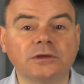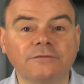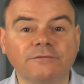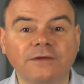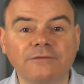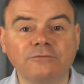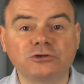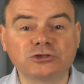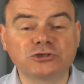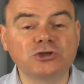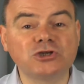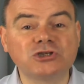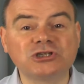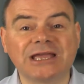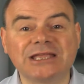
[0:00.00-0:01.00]
favourite
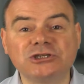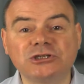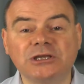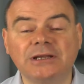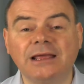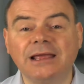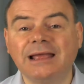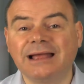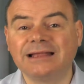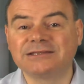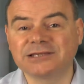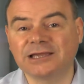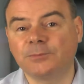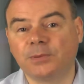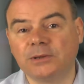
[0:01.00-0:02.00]
search engine and
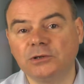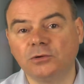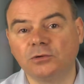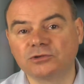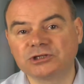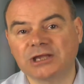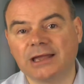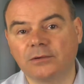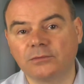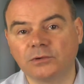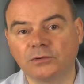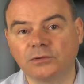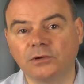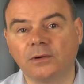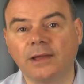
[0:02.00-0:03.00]
type in your town
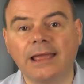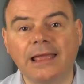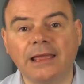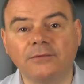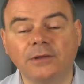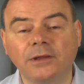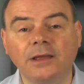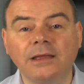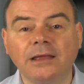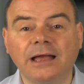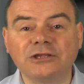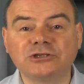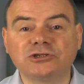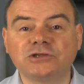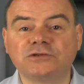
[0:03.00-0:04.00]
or your area
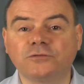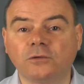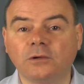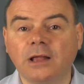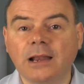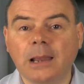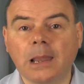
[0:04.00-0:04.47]
and search for